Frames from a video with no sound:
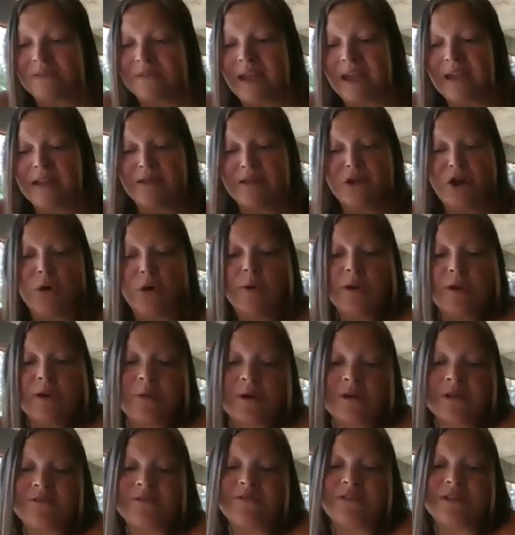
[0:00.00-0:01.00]
And knowing
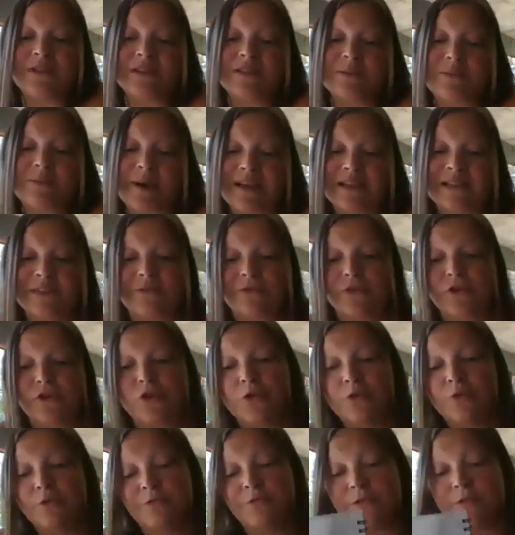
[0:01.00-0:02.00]
what feels best for
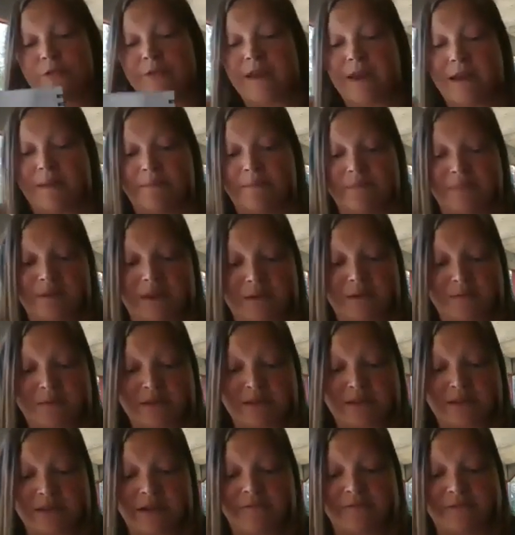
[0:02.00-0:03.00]
you and for them can be
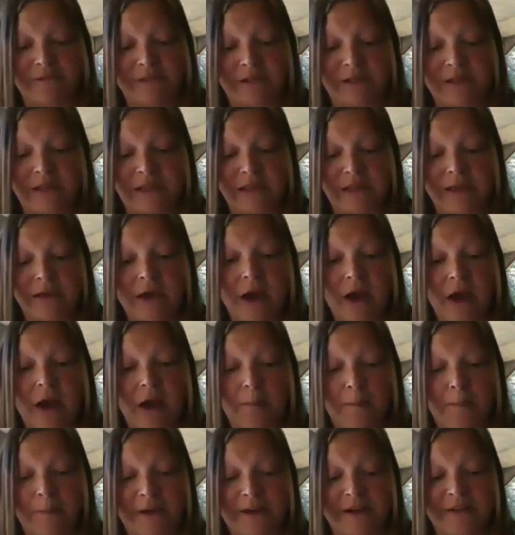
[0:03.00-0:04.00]
definitely
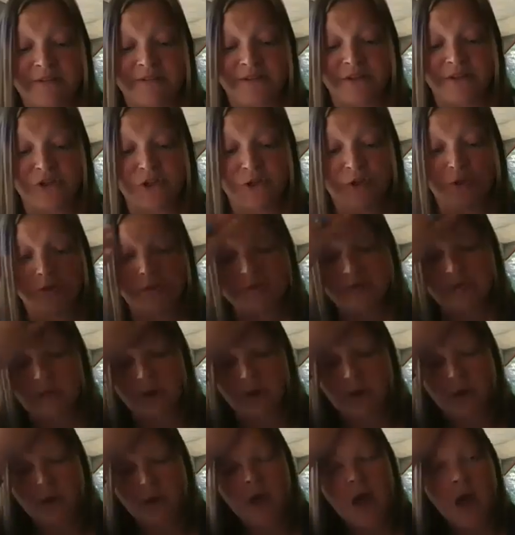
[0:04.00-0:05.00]
beneficial.
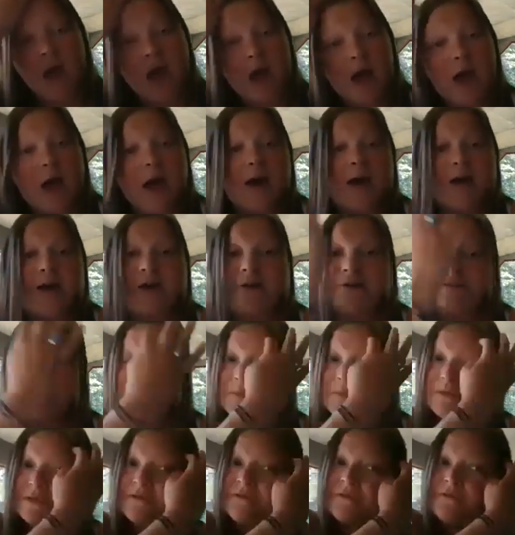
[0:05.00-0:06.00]
So
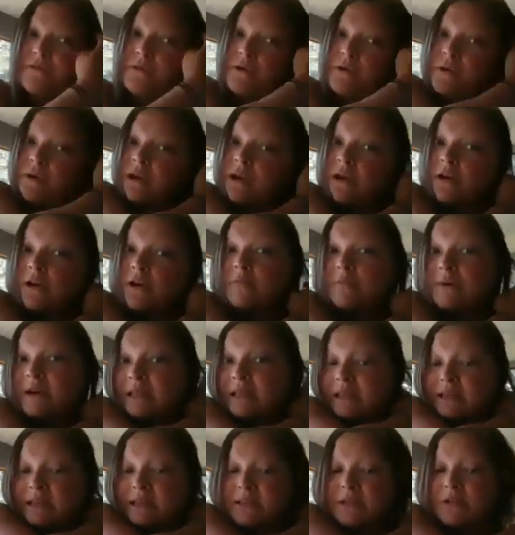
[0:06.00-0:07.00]
number 4 here on my
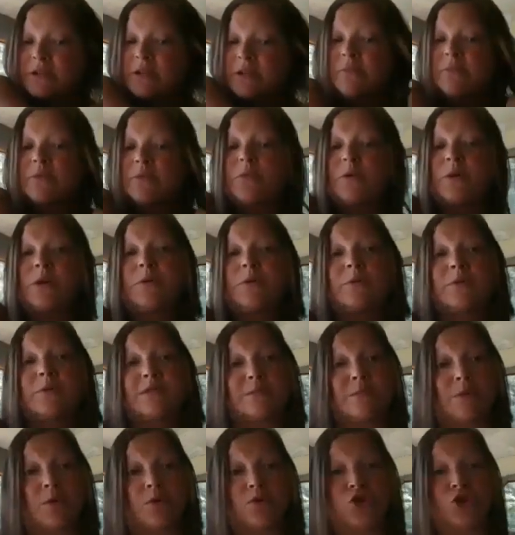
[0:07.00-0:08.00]
list. So number 1 was
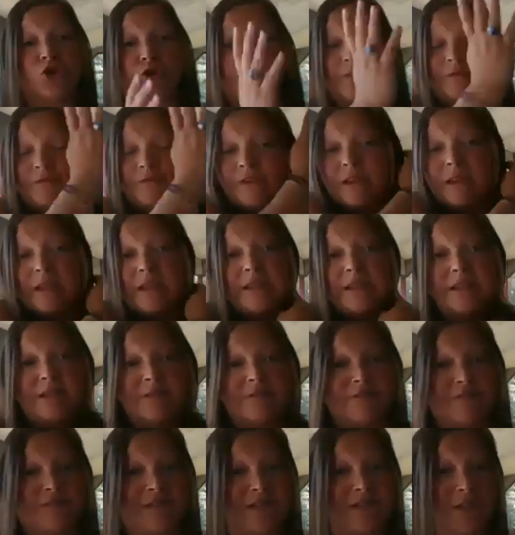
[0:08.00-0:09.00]
emotional feelings and
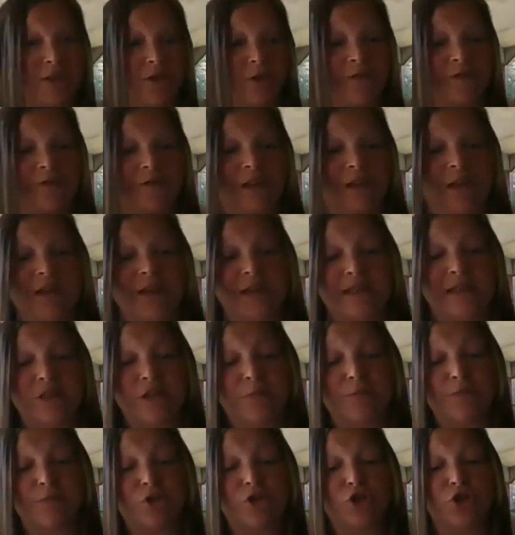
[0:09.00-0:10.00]
physical feelings.
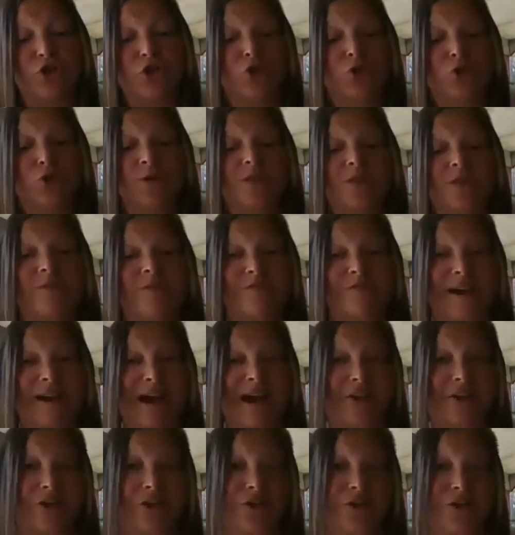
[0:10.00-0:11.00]
Number 2 was the
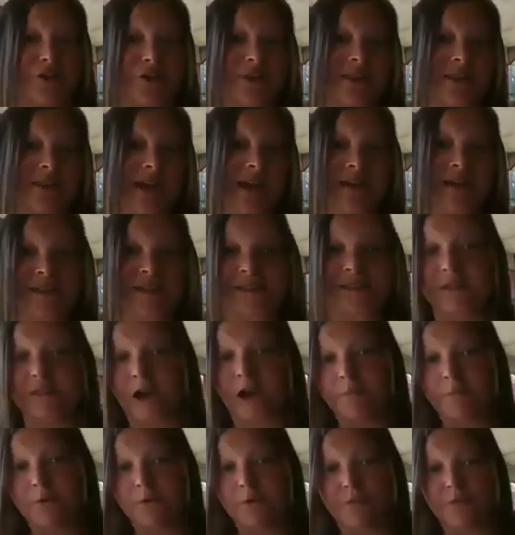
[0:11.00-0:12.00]
factors that could
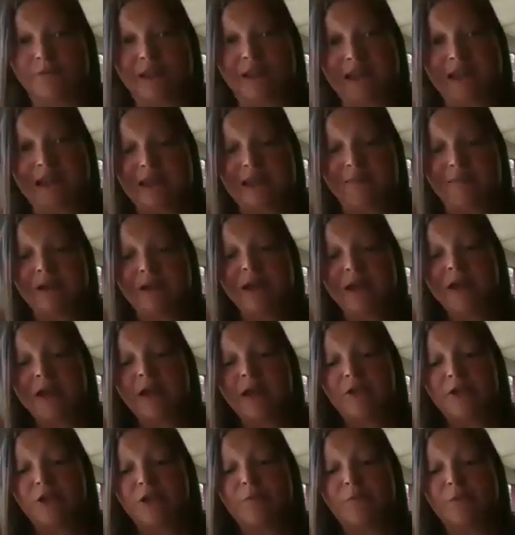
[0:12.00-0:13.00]
stop your flame.
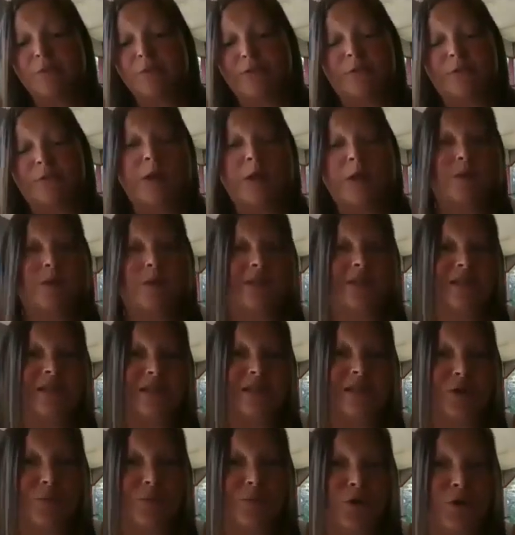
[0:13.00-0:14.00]
Number 3 was the
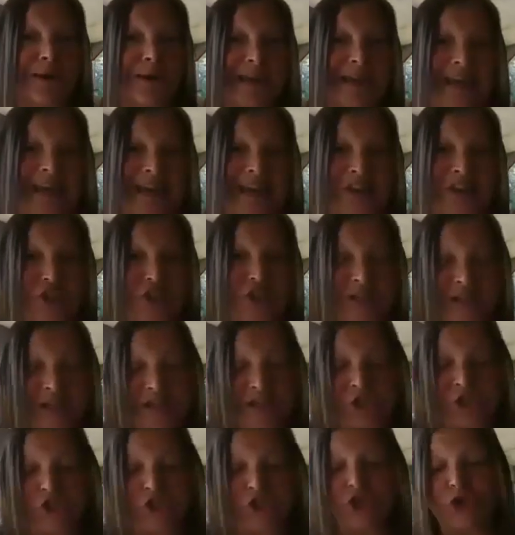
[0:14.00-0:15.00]
communication
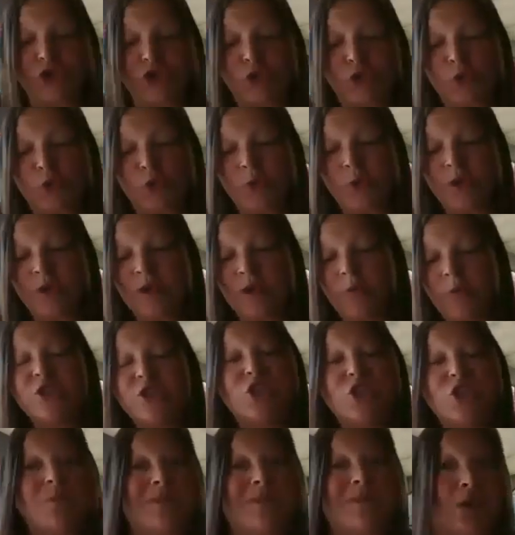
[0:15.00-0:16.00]
issue, which
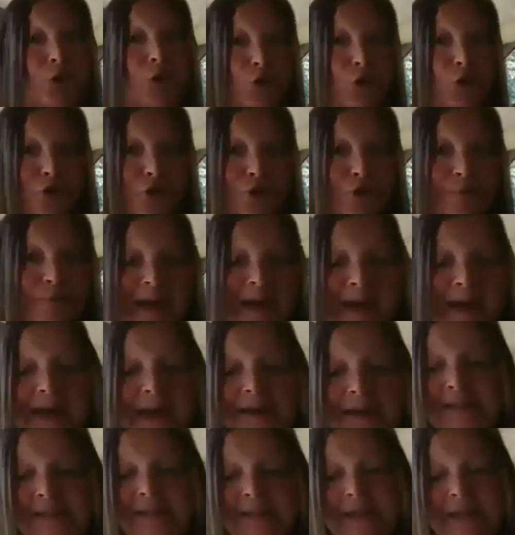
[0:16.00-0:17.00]
can be good or bad.
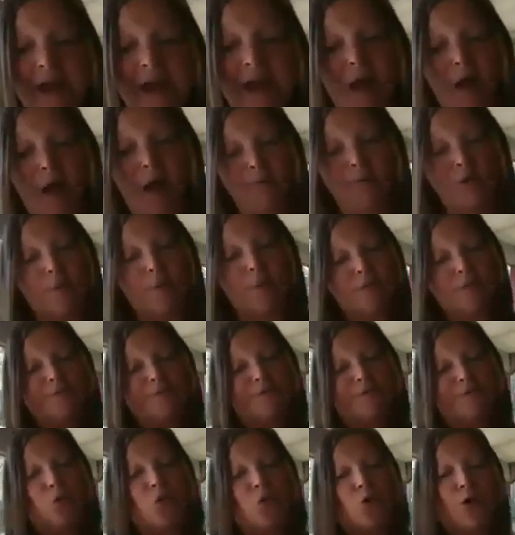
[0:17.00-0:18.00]
Number
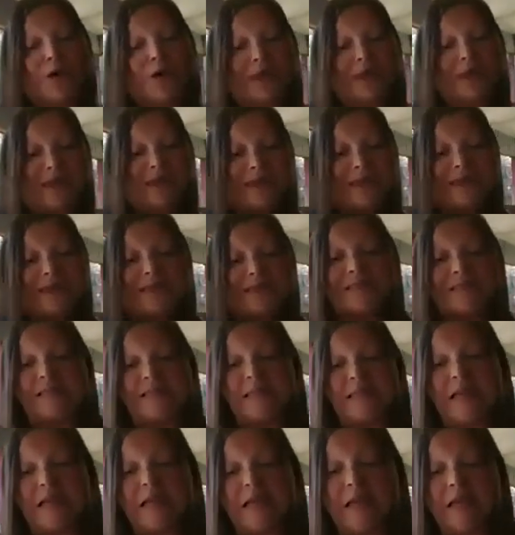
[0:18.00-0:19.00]
4 is
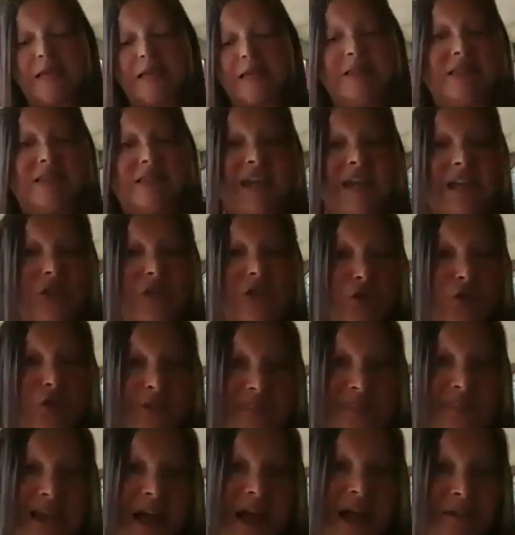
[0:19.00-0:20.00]
date
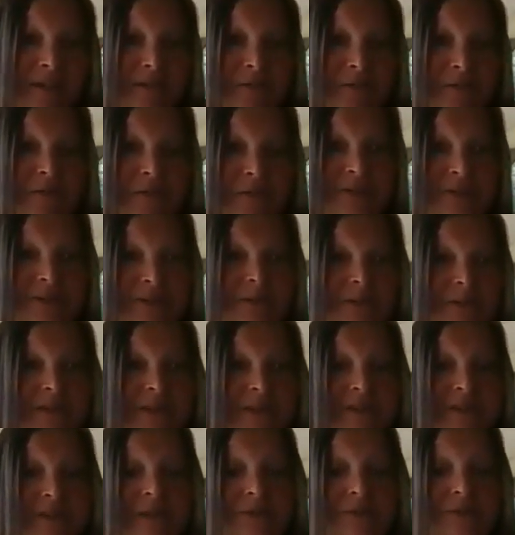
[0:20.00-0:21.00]
yourself. So
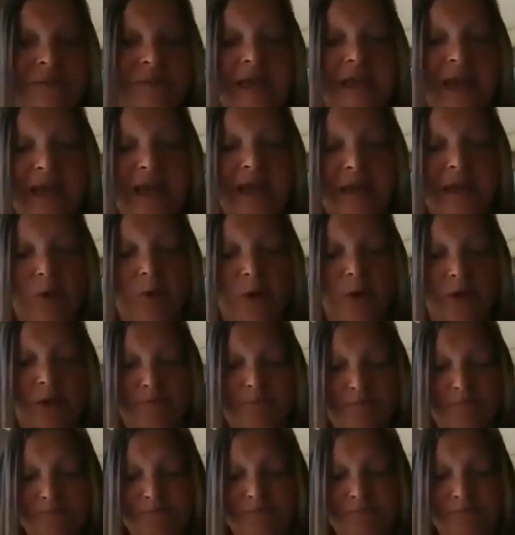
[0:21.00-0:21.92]
this goes to anyone.